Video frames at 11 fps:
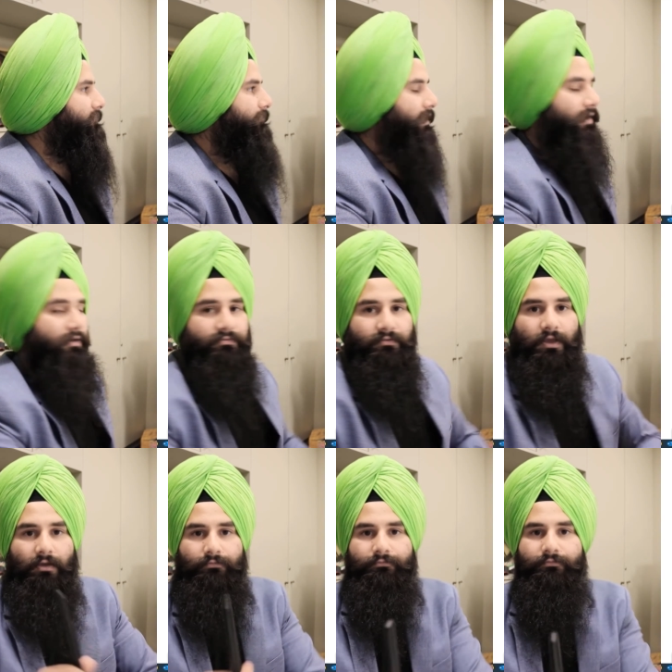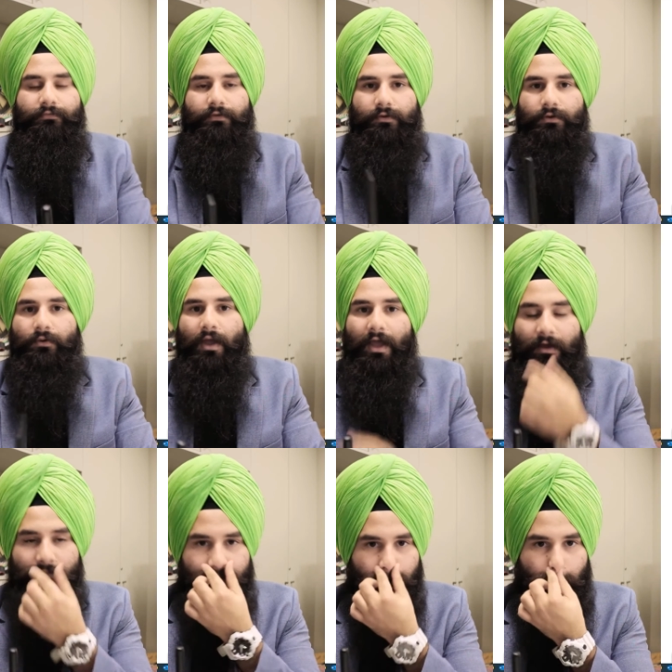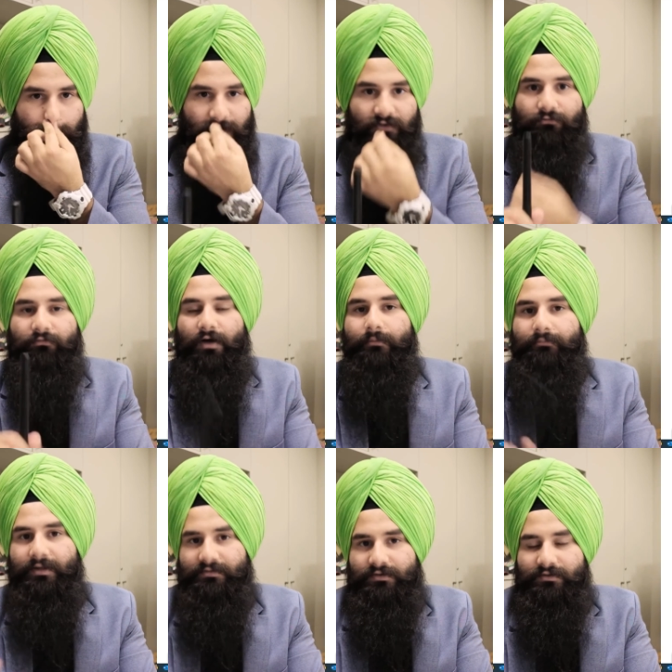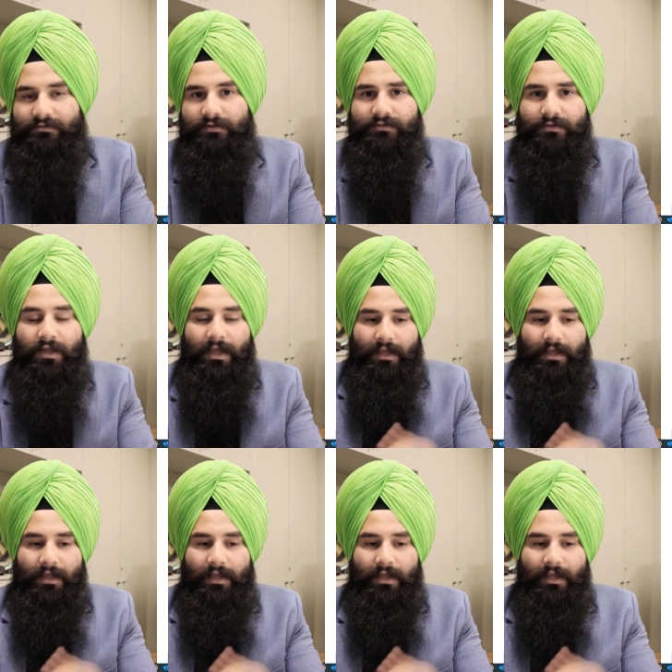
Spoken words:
Because if you have more than one businesses,